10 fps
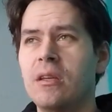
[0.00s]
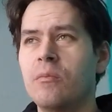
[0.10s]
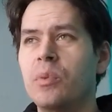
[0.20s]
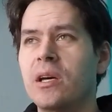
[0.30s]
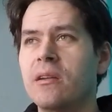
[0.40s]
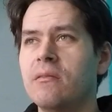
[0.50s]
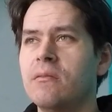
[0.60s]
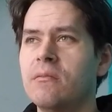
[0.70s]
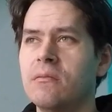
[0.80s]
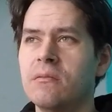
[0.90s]
but
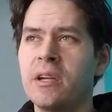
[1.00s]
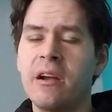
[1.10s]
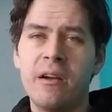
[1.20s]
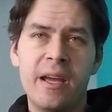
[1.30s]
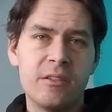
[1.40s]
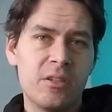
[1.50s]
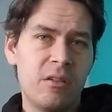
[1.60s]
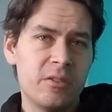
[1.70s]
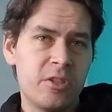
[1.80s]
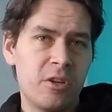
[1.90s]
Aaron has all
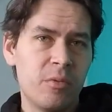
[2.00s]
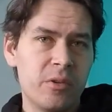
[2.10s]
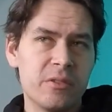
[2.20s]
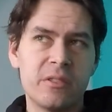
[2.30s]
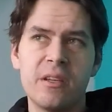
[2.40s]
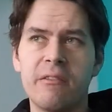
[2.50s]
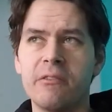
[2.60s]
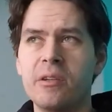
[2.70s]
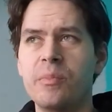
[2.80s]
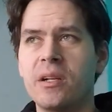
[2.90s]
his turbos and stuff
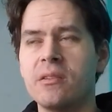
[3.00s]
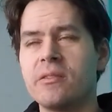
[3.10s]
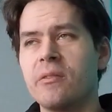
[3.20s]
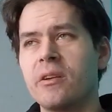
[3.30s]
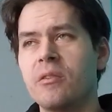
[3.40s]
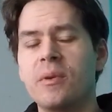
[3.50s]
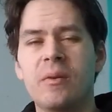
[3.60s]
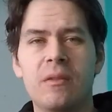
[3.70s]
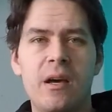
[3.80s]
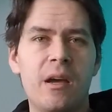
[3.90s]
rebuilt, so they're going to be
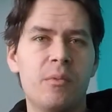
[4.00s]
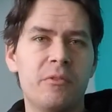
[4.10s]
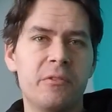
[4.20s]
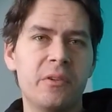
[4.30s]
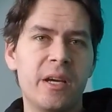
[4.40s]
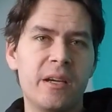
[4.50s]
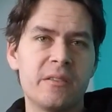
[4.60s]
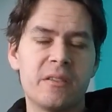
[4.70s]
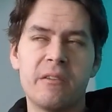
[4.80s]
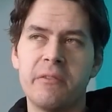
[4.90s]
reliable for you guys and
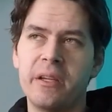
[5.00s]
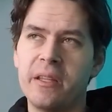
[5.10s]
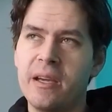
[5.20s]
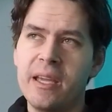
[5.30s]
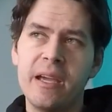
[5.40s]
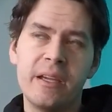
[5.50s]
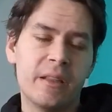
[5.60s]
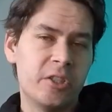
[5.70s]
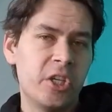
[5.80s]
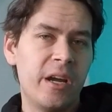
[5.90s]
stuff like that. Yeah, you get
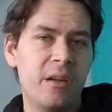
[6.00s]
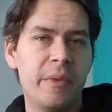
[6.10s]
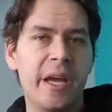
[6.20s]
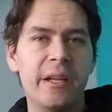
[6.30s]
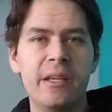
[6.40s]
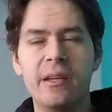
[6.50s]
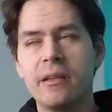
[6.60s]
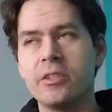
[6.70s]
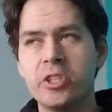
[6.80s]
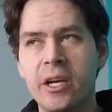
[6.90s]
the China Manny, you get
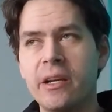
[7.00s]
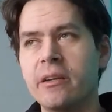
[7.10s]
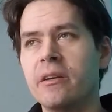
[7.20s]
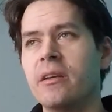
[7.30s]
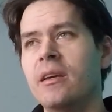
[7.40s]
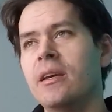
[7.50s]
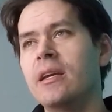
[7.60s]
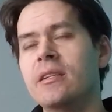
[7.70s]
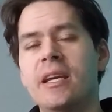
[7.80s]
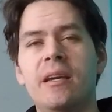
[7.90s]
the China
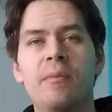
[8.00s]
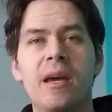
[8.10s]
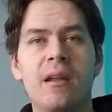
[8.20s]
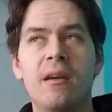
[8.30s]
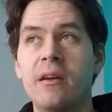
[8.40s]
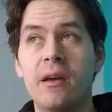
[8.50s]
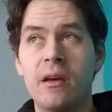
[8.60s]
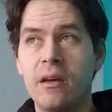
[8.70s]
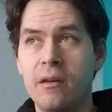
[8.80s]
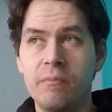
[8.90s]
intake
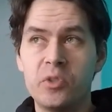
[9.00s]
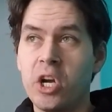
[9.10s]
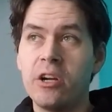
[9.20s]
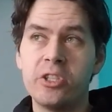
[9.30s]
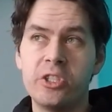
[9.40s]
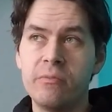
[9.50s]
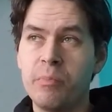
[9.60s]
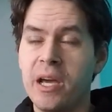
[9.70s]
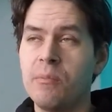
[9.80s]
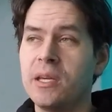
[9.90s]
charge
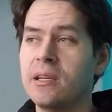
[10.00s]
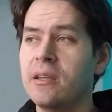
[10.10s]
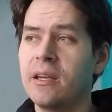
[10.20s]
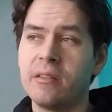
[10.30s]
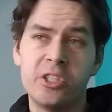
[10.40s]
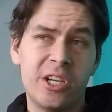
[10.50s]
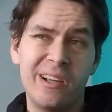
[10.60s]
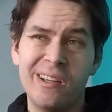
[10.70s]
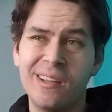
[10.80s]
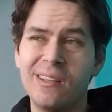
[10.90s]
piping, you get the
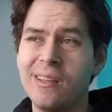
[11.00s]
China